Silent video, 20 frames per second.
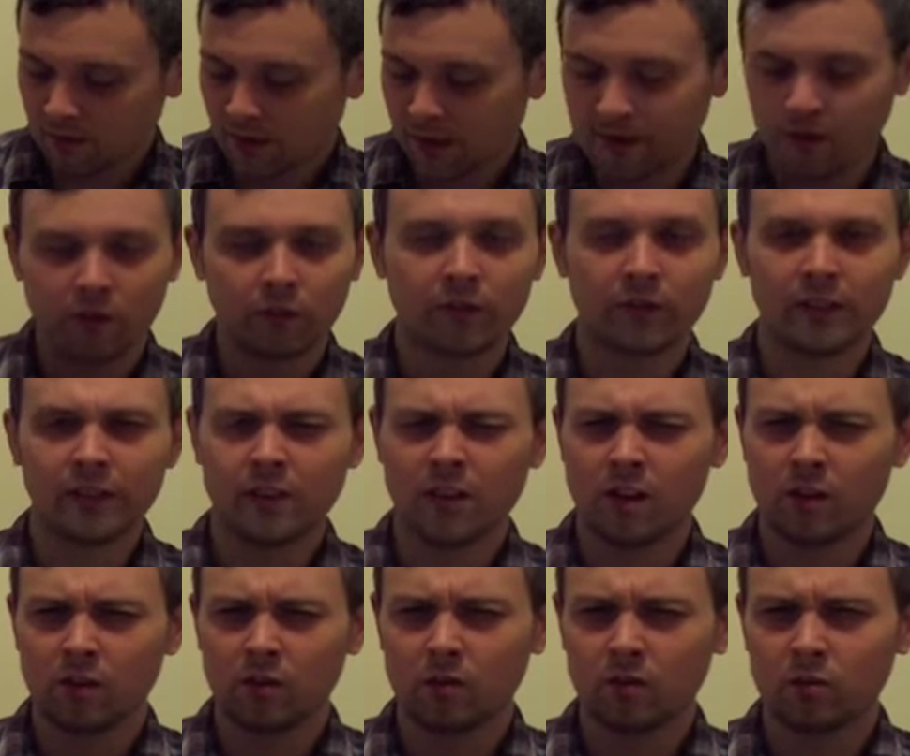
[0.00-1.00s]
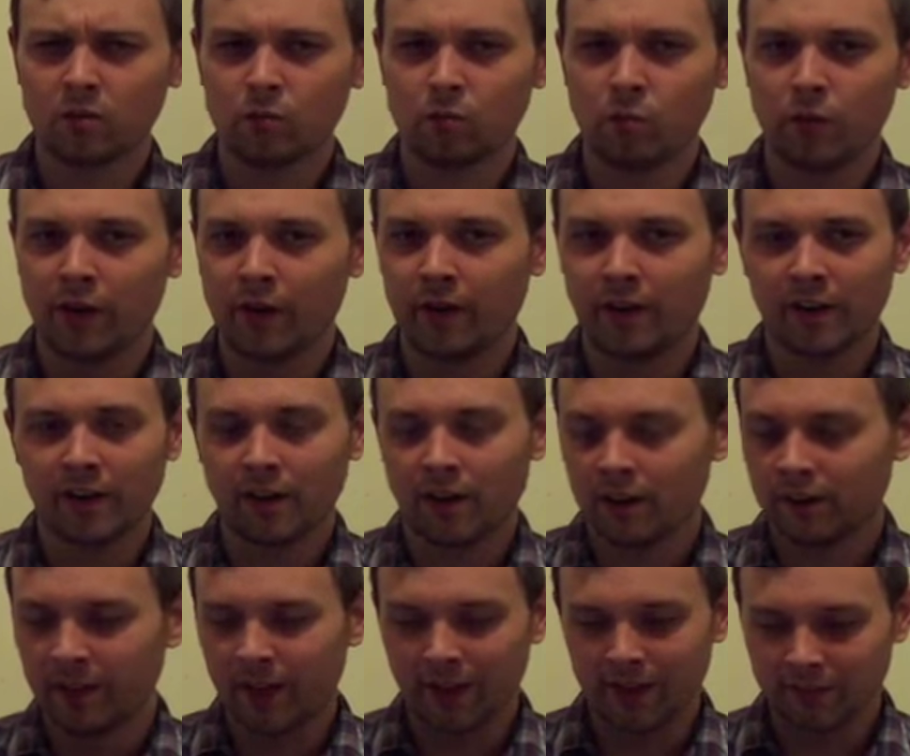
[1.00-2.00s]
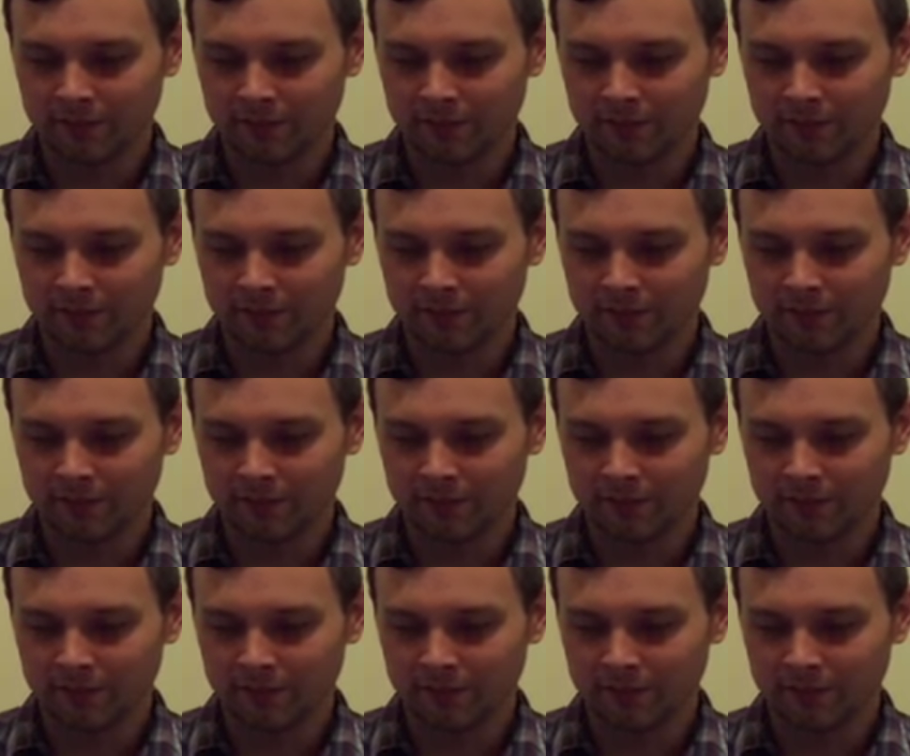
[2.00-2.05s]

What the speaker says: I don't really know where I got